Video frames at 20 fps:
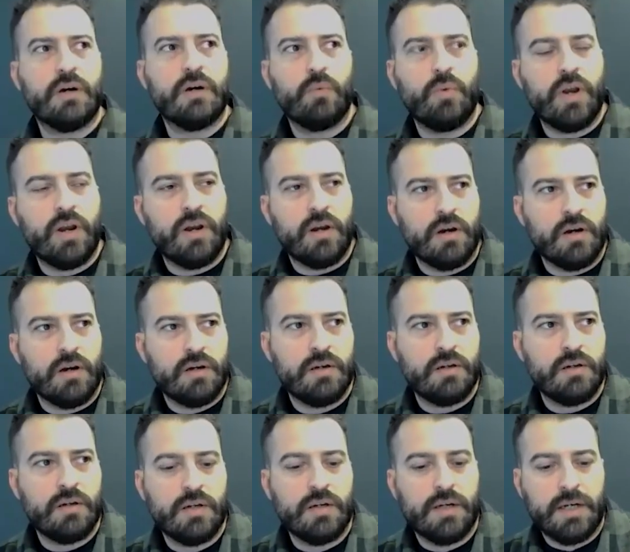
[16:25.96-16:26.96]
aware
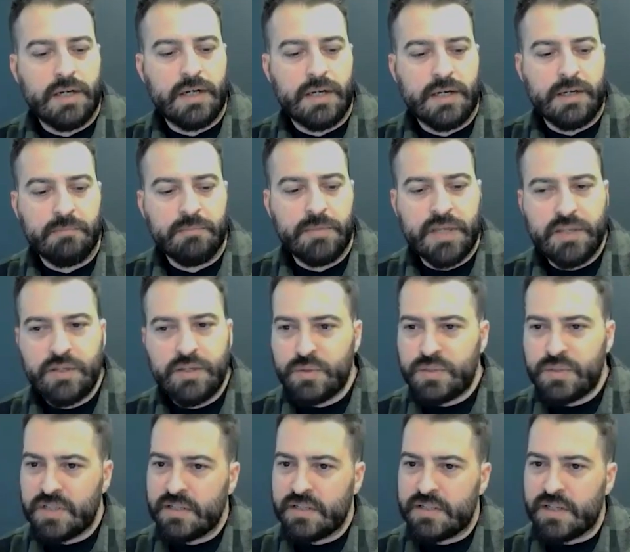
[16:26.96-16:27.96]
that you
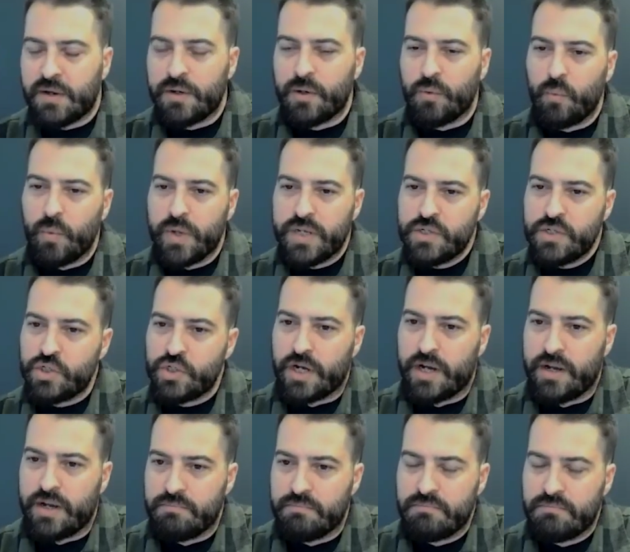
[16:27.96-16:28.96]
sent out a wind
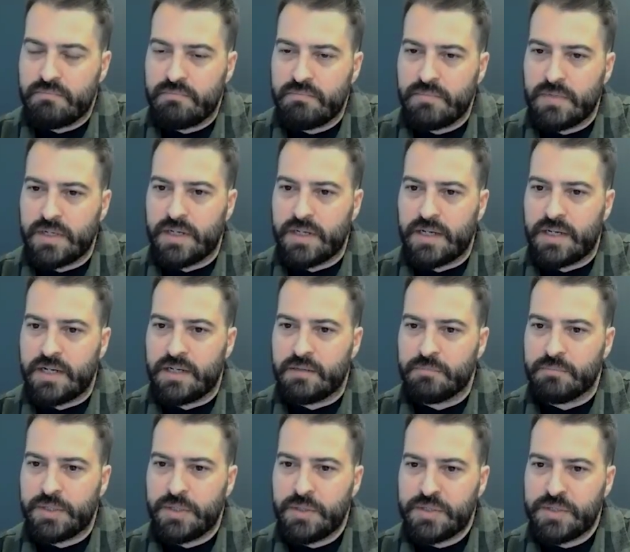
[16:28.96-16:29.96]
chime.
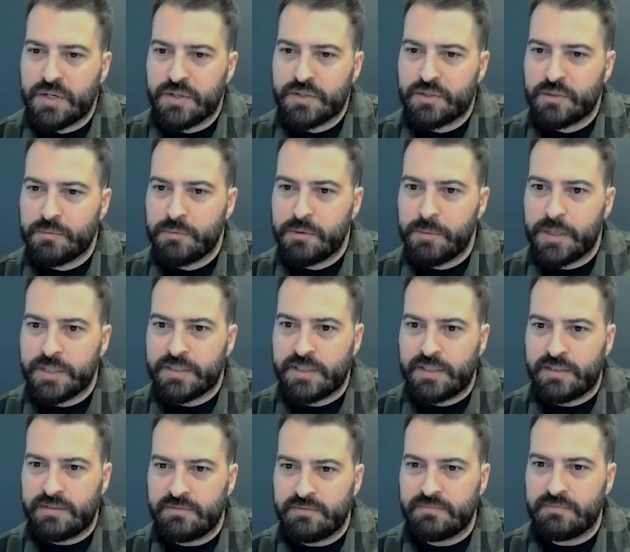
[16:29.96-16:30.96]
Can you tell us a little bit about
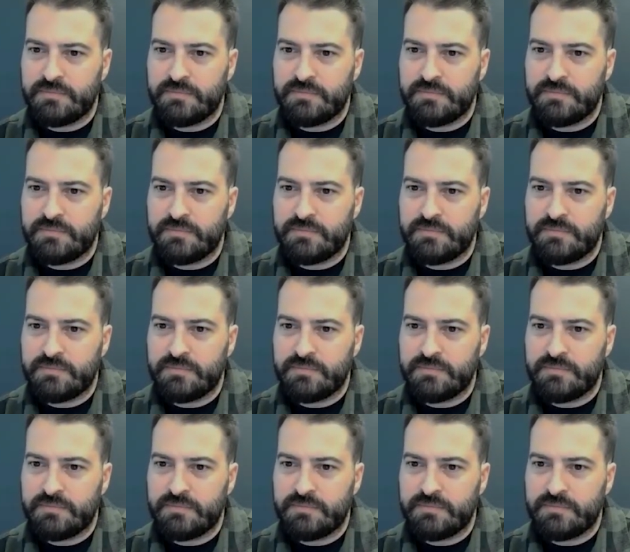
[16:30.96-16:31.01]
that?